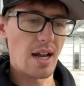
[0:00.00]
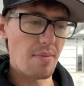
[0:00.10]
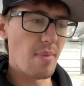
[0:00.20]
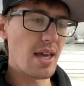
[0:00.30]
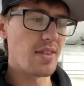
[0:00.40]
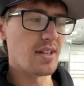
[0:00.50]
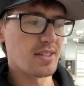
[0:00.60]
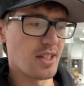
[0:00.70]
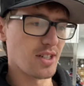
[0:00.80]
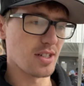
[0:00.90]
made the
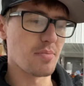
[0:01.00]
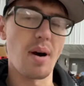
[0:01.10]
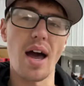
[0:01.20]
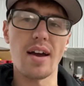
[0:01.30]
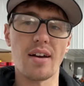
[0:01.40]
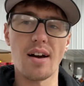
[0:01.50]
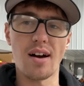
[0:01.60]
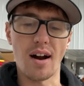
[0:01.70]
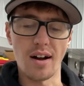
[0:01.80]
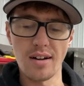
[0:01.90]
decision to buy a
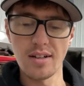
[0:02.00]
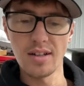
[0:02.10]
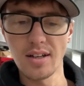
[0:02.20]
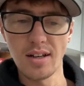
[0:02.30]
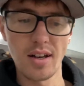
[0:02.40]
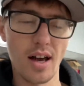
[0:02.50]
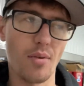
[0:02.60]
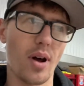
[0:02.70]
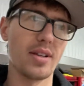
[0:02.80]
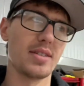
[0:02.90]
car, I
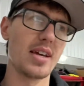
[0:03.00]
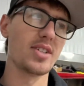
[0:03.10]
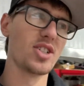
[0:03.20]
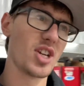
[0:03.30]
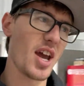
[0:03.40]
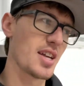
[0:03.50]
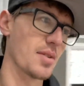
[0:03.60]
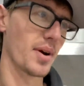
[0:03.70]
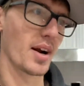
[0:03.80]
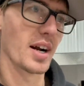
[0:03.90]
want to say
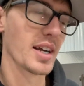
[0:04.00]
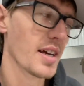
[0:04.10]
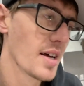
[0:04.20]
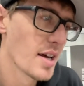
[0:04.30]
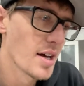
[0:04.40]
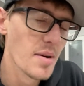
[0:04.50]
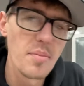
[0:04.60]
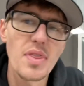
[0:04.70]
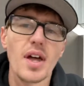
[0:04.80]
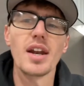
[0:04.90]
January,
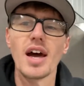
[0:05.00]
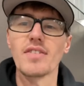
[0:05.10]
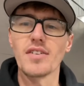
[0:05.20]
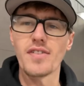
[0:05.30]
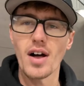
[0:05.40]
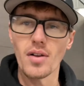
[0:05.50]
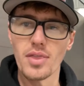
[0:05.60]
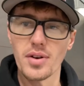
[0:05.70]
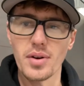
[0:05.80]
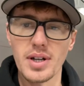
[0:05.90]
but then never followed
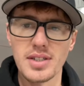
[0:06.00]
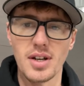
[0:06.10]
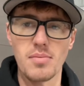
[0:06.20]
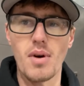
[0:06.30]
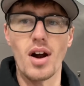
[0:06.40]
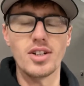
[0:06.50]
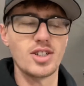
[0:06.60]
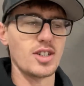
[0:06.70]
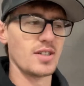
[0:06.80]
through until March.